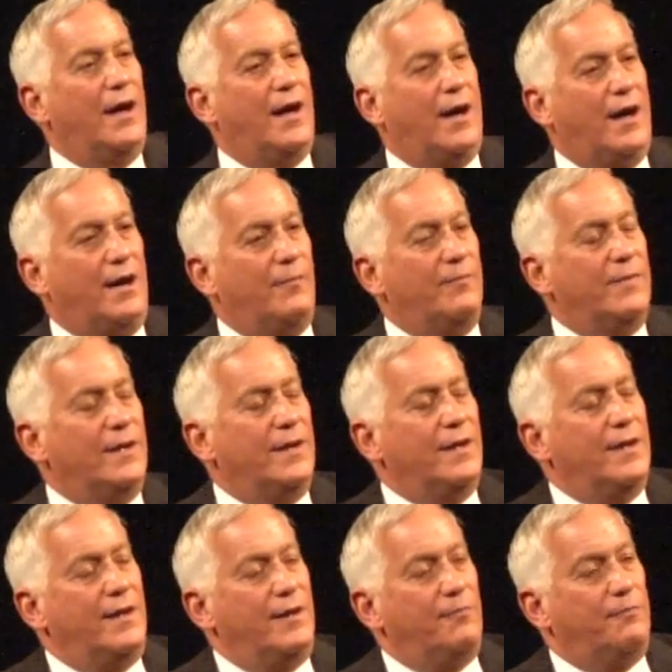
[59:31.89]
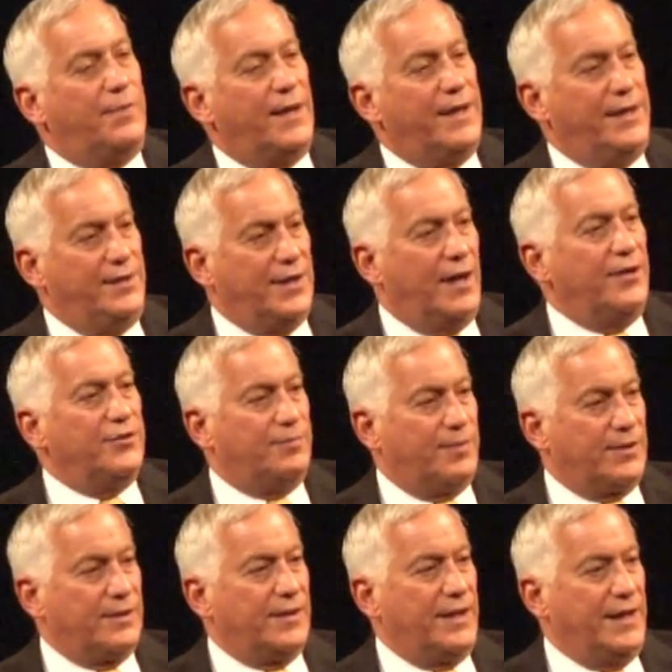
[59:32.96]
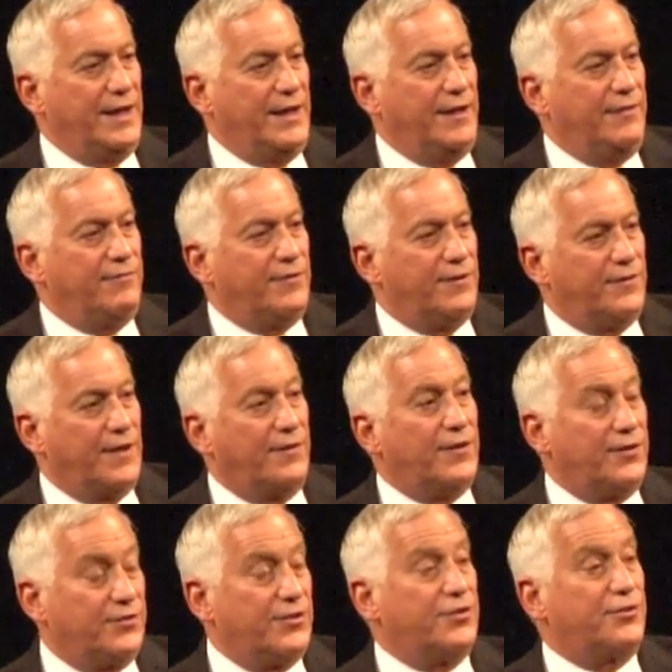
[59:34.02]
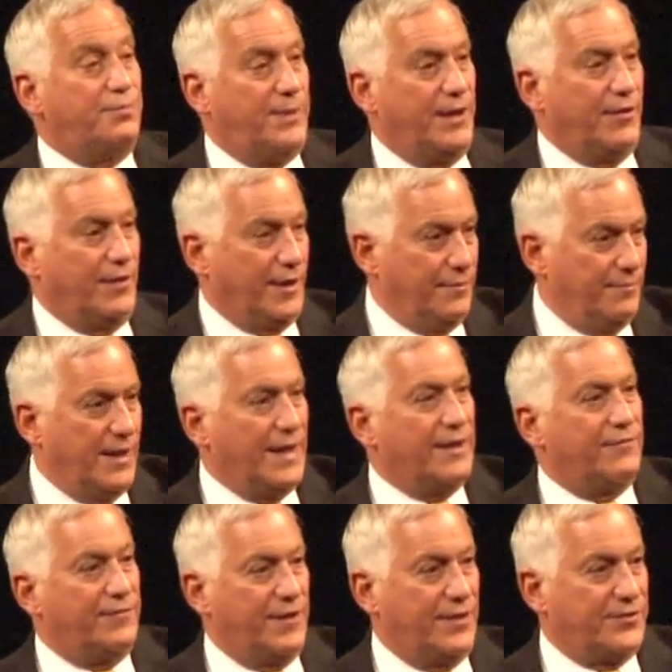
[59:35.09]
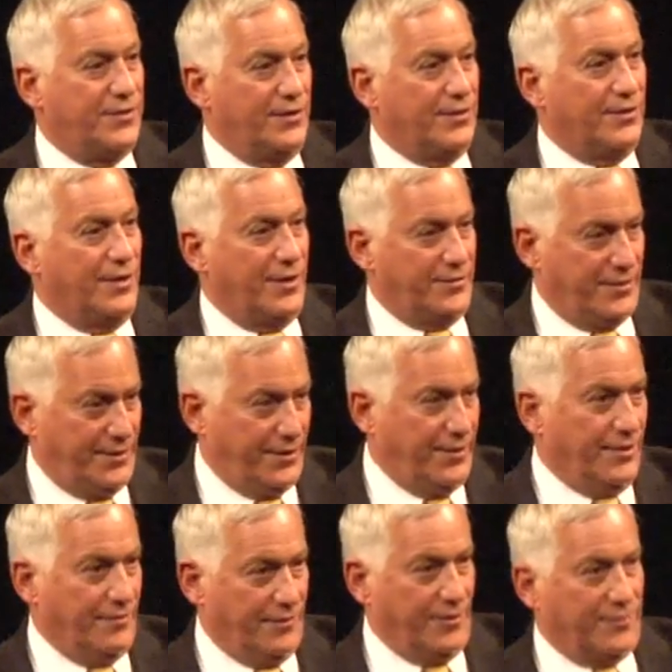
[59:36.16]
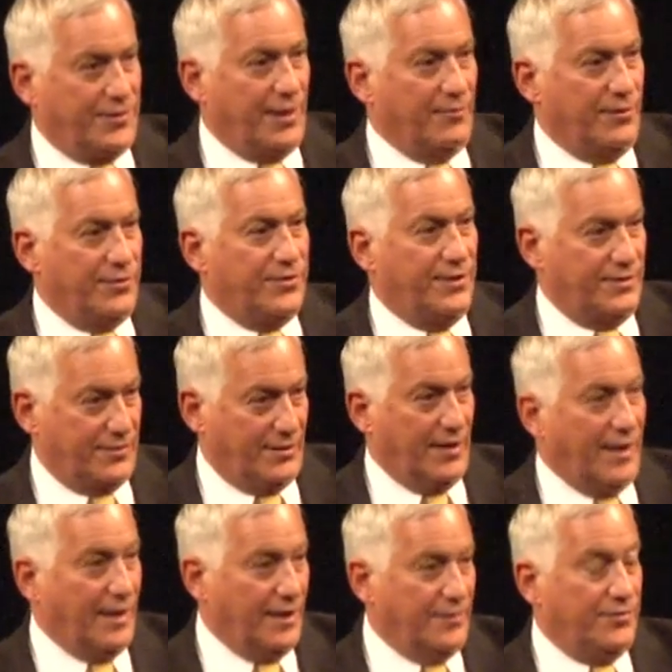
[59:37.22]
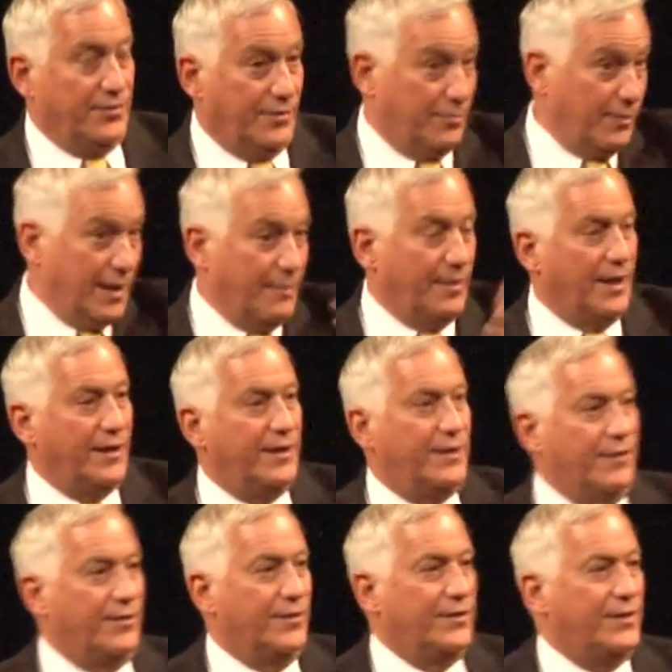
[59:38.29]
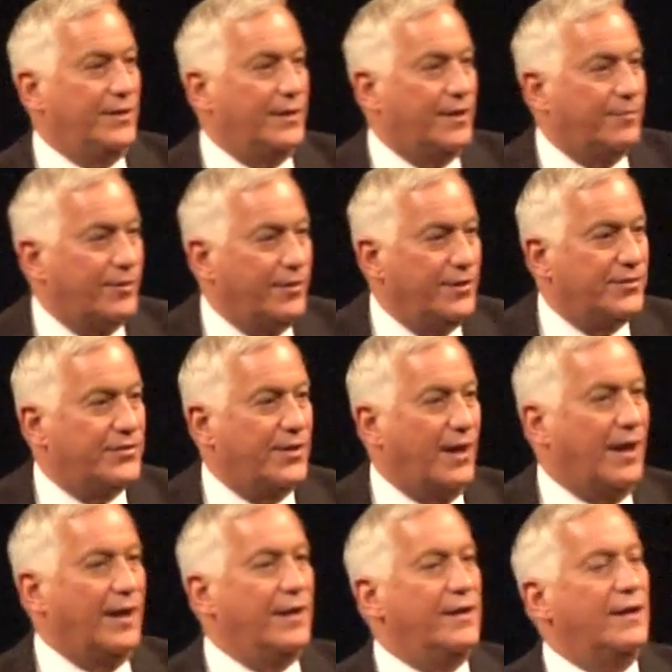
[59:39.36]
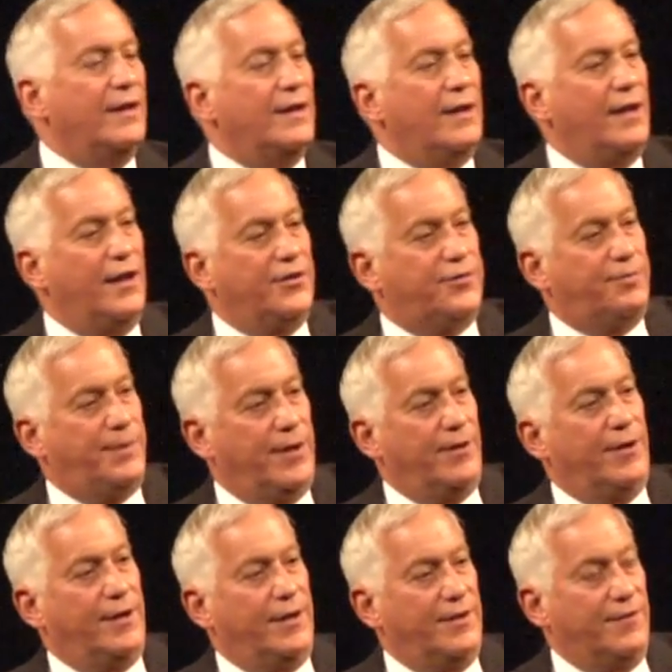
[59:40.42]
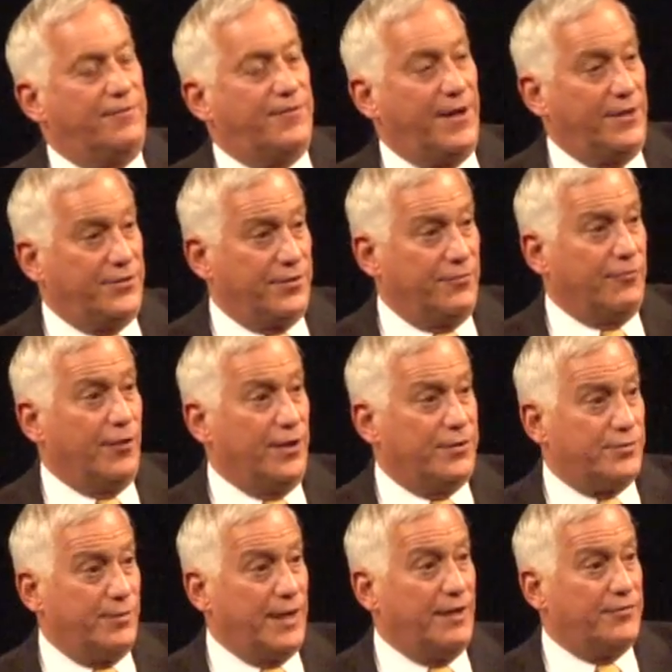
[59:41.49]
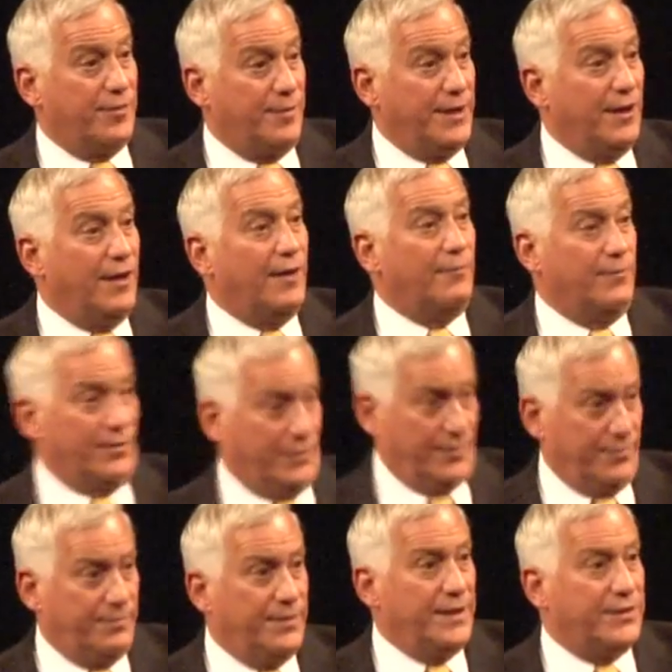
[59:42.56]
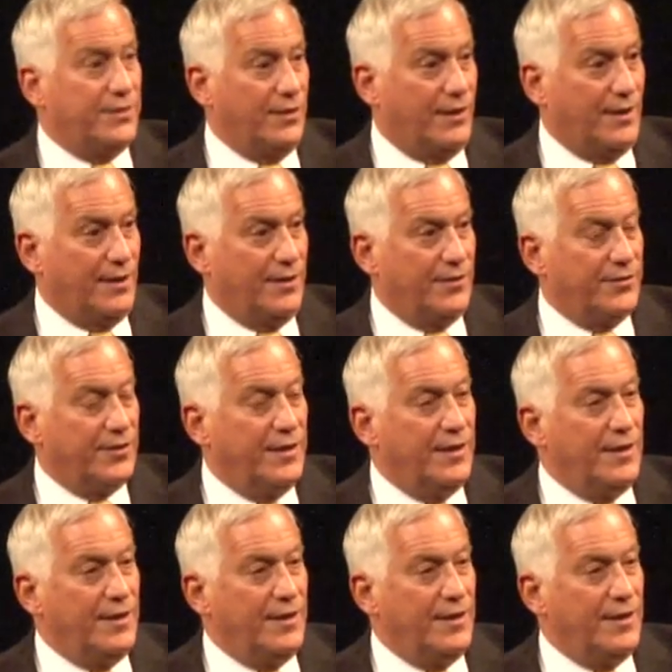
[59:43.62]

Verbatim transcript: But he does believe that there's a spirit manifest in the laws of the universe. That was his line to a rabbi here on the Upper East Side. a spirit in the face of which we have to be humbled because